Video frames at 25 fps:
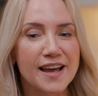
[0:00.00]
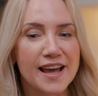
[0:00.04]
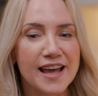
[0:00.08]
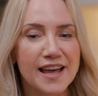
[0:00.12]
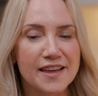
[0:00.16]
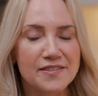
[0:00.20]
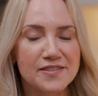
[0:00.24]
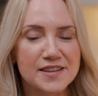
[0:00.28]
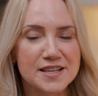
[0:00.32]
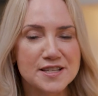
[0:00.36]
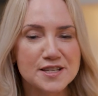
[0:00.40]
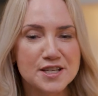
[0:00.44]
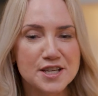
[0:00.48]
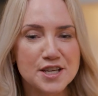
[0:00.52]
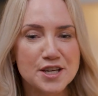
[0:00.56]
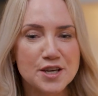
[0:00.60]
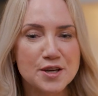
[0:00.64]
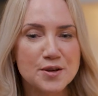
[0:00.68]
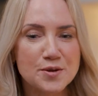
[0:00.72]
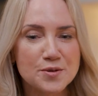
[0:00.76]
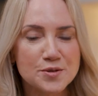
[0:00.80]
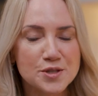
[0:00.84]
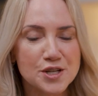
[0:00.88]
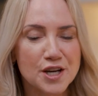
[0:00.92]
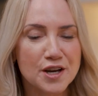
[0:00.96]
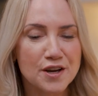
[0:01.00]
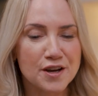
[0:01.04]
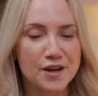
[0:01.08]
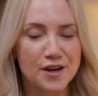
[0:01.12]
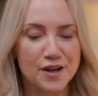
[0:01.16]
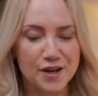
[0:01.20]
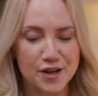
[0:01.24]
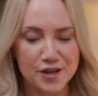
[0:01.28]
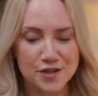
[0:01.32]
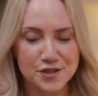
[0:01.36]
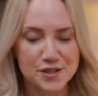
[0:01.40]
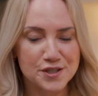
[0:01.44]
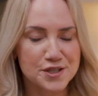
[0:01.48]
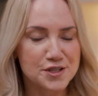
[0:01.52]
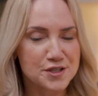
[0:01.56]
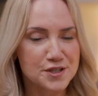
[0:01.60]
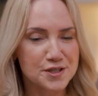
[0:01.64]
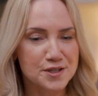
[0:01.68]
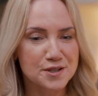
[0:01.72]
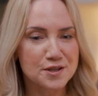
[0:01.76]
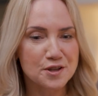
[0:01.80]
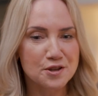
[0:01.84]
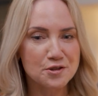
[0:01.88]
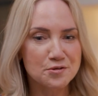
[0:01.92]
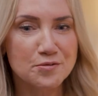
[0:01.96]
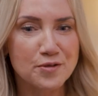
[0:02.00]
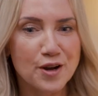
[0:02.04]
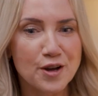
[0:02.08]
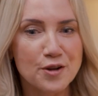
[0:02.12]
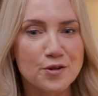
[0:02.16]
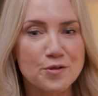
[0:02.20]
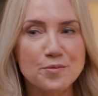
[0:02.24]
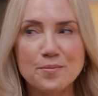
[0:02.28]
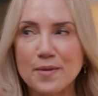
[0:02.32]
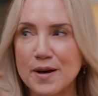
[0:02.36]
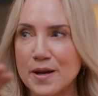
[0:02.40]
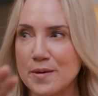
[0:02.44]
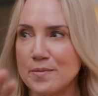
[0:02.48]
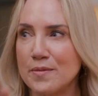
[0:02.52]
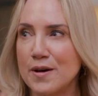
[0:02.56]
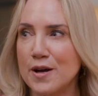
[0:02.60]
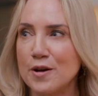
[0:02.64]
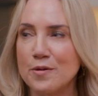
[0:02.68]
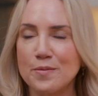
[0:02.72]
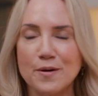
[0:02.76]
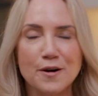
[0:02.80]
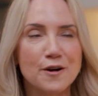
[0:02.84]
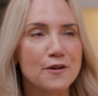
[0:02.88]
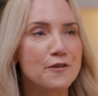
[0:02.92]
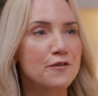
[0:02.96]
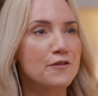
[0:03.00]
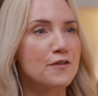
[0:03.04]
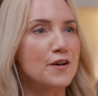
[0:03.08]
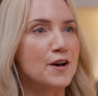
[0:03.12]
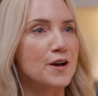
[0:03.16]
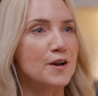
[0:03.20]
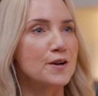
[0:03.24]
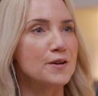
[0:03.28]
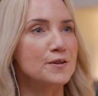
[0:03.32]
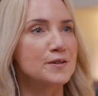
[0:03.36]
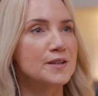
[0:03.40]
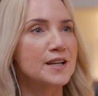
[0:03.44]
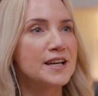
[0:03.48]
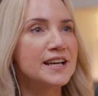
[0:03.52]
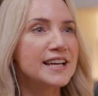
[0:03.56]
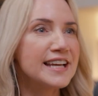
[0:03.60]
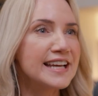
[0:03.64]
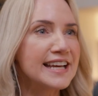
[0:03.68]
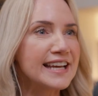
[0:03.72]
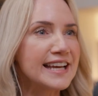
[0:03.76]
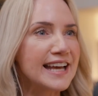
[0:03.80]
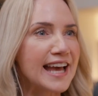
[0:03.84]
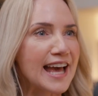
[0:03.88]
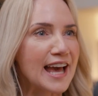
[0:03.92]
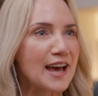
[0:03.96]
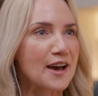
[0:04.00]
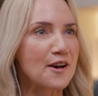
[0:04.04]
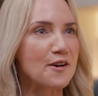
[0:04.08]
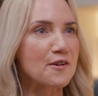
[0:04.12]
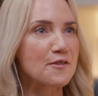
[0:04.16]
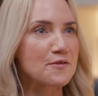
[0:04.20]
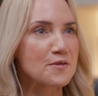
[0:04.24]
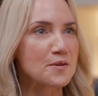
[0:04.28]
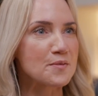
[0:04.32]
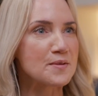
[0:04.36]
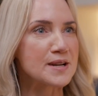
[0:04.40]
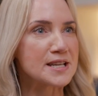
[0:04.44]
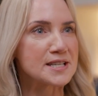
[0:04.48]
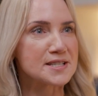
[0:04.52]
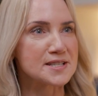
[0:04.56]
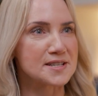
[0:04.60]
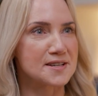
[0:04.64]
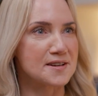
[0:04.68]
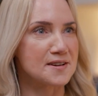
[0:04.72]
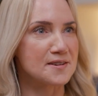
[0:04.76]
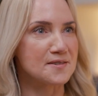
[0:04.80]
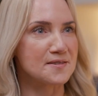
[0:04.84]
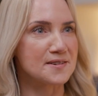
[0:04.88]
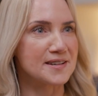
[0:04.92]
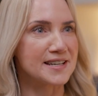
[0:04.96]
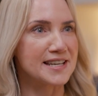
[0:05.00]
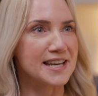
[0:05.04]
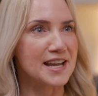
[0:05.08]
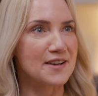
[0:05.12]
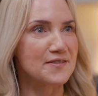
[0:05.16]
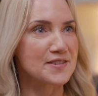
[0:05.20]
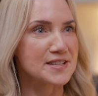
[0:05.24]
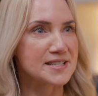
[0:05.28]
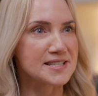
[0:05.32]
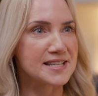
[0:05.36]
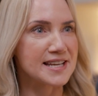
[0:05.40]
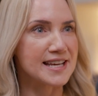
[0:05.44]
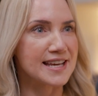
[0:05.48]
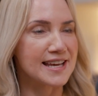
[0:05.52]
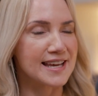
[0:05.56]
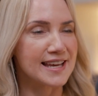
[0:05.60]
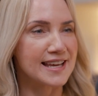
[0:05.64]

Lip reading: had this huge urge to just throw my mobile phone out of the window and never see it